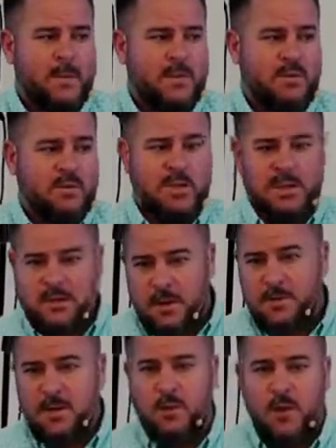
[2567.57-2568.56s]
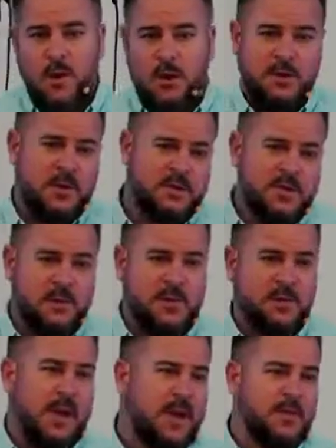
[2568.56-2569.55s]
If you say something wrong or you did something
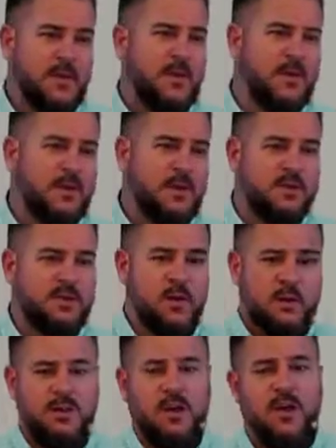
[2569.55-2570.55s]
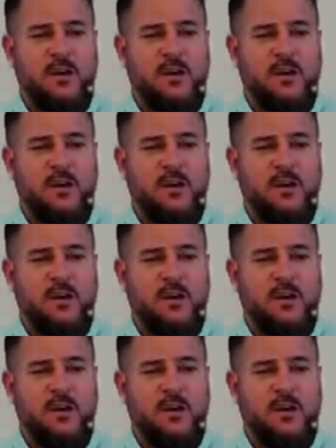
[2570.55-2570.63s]
bad 30 years ago, you're done.